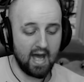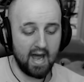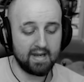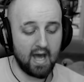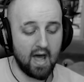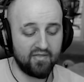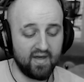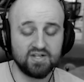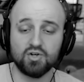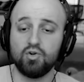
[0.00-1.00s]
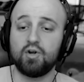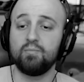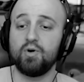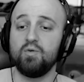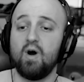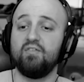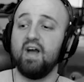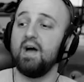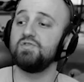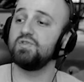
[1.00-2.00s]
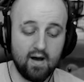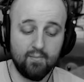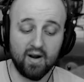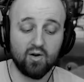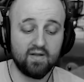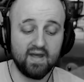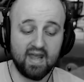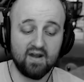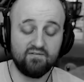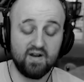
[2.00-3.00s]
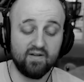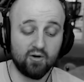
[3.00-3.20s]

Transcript: and uh, things are looking pretty rough, guys. Apparently, they can't feed their